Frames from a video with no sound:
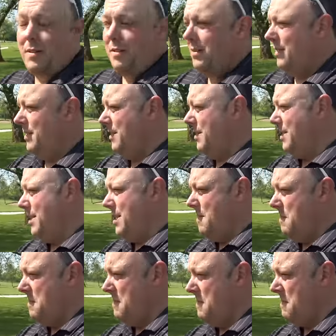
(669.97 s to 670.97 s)
Yeah, yeah.
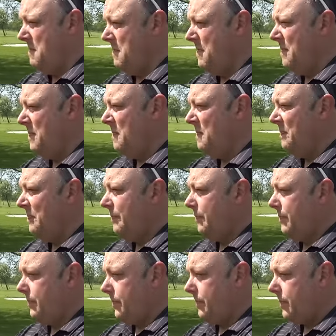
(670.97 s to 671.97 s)
Um,
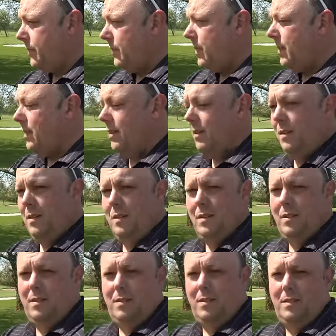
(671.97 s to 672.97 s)
one decent putt
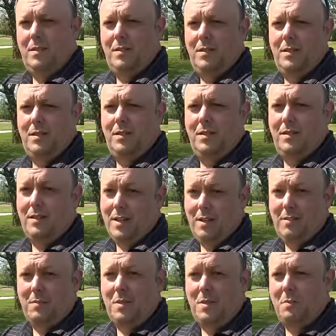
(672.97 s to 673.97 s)
by me, yeah,
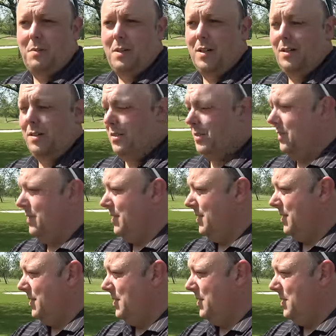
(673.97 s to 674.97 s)
save the day. I've managed to get
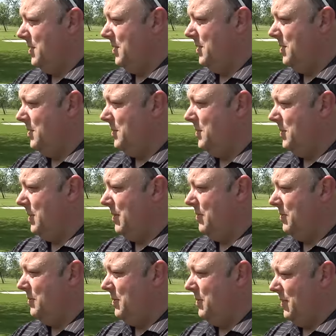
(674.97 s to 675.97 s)
one drive in now.
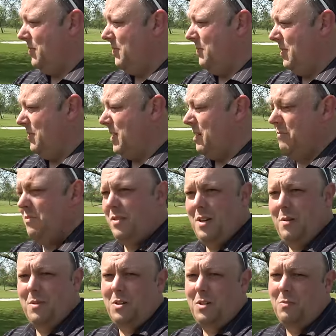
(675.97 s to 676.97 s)
We've we've we've done
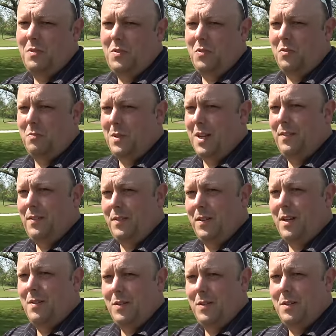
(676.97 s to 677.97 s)
pretty well. We sort of blended
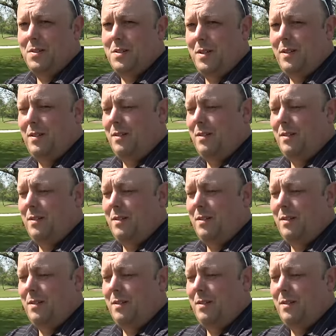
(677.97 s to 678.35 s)
together nicely.